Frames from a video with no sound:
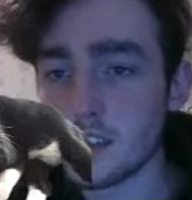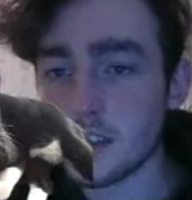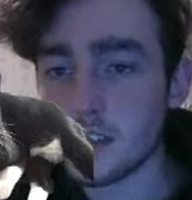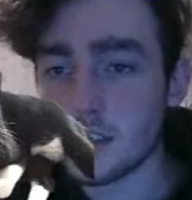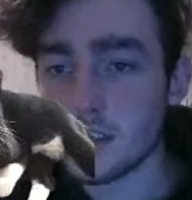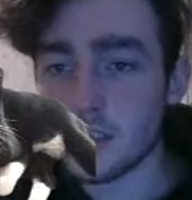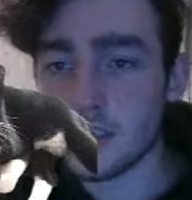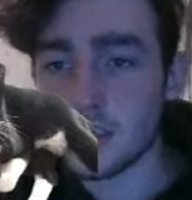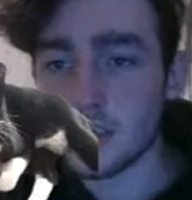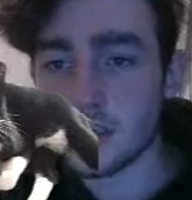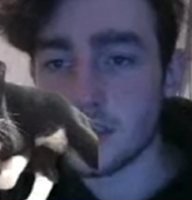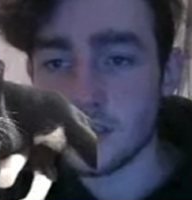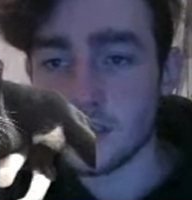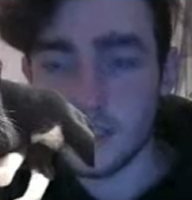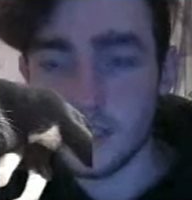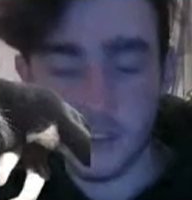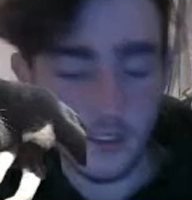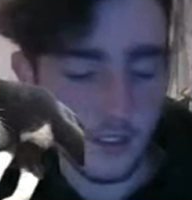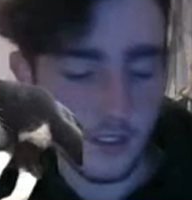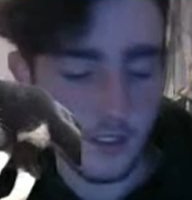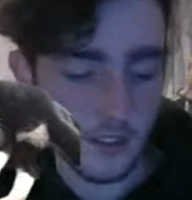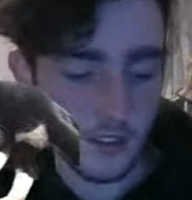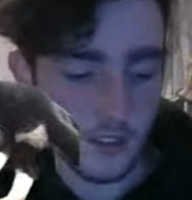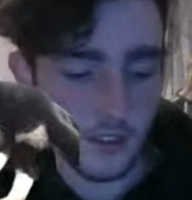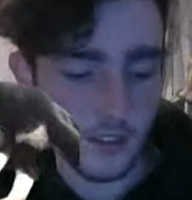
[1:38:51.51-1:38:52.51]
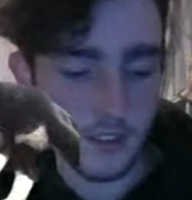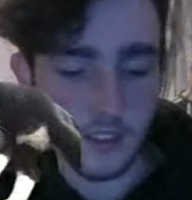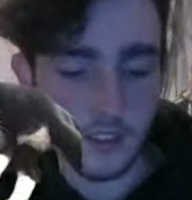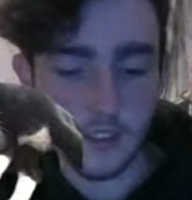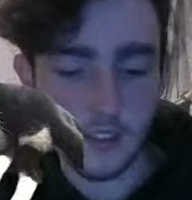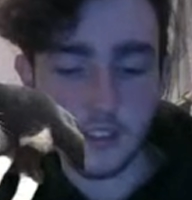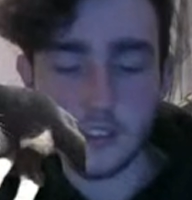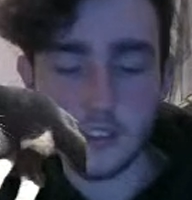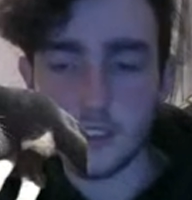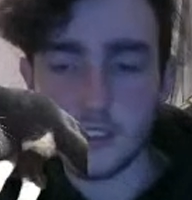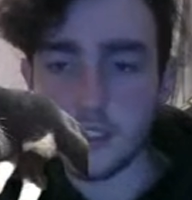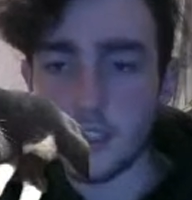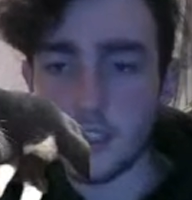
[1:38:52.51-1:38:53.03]
Because
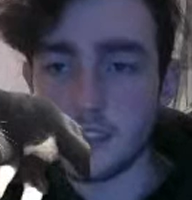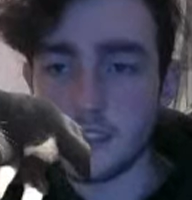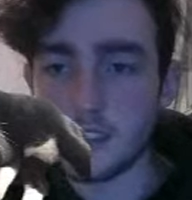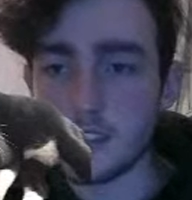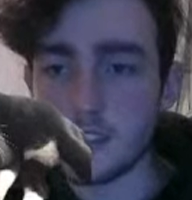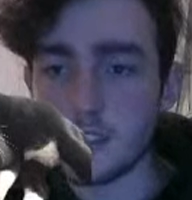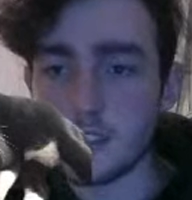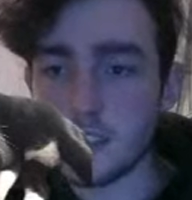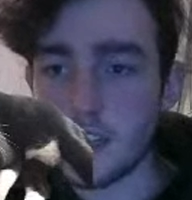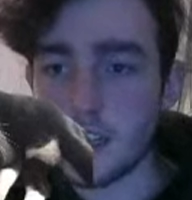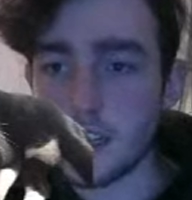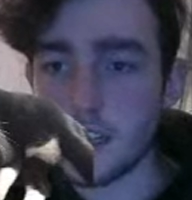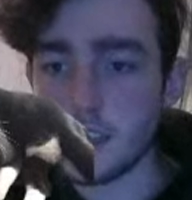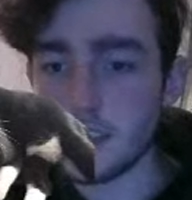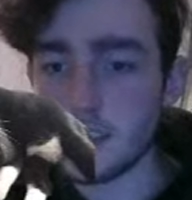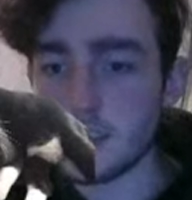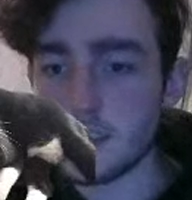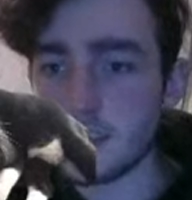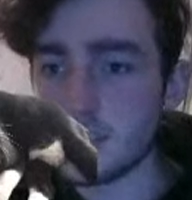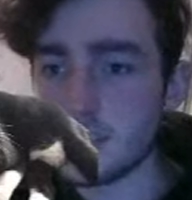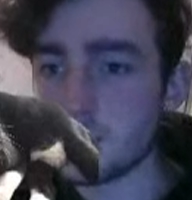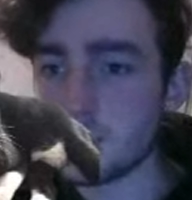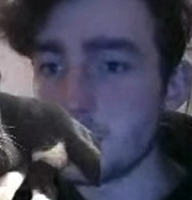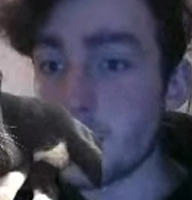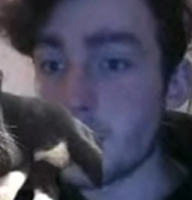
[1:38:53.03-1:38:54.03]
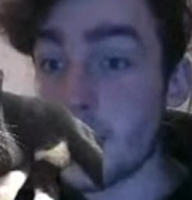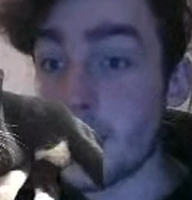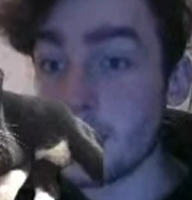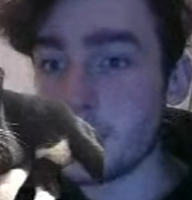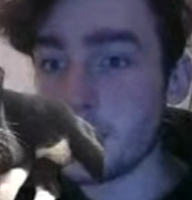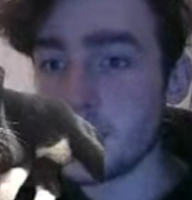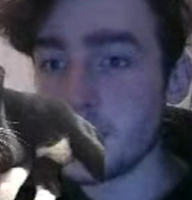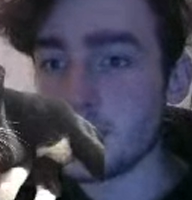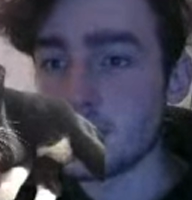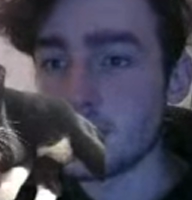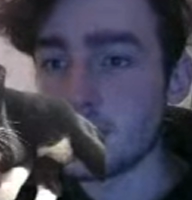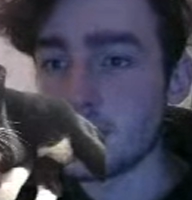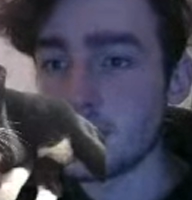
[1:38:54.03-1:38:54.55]
as exciting as this may
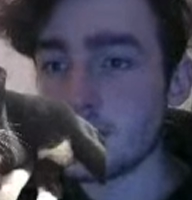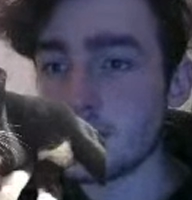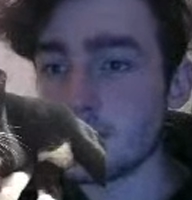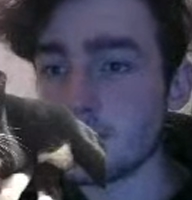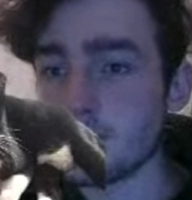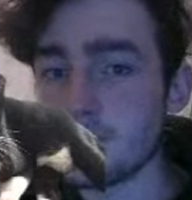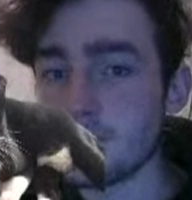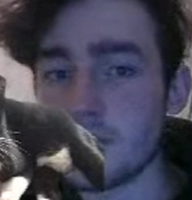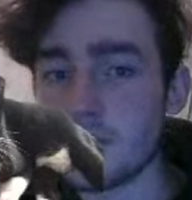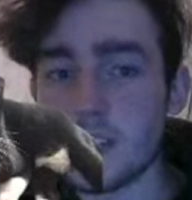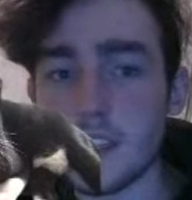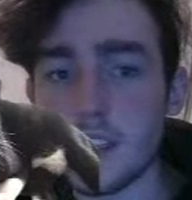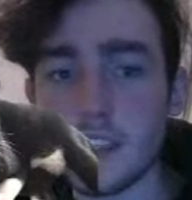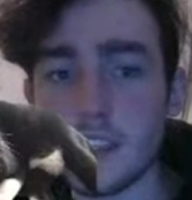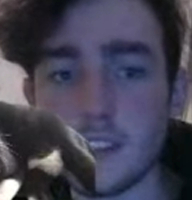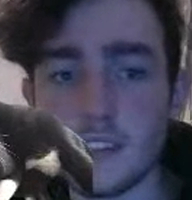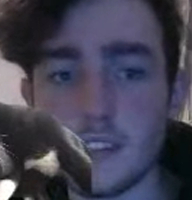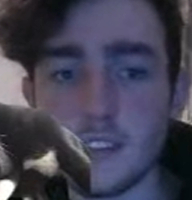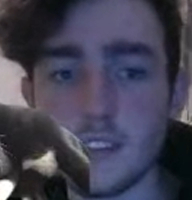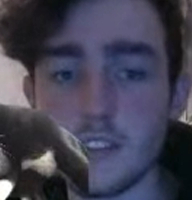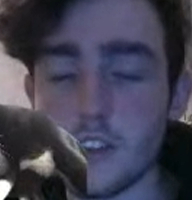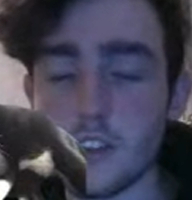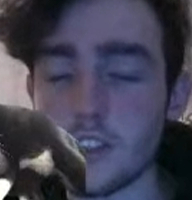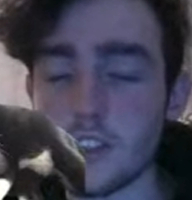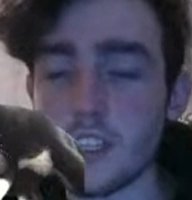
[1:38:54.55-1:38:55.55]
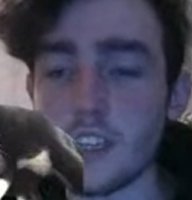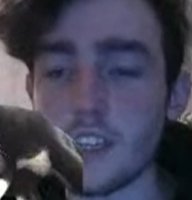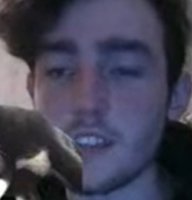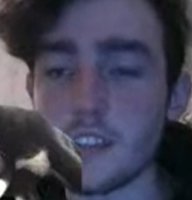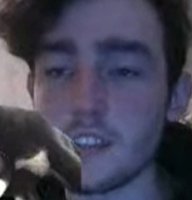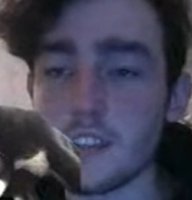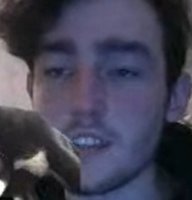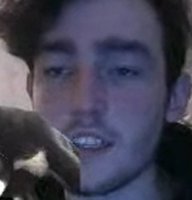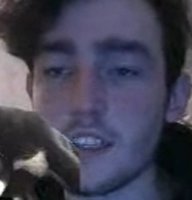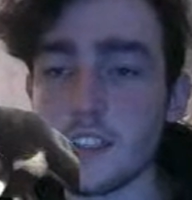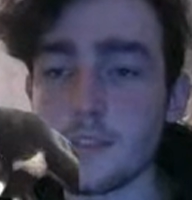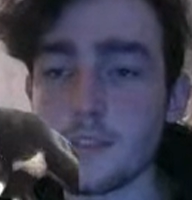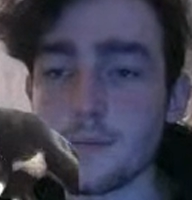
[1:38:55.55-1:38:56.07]
be, it's not that
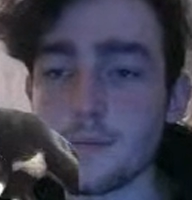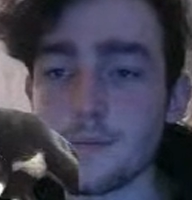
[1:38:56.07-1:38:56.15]
exciting.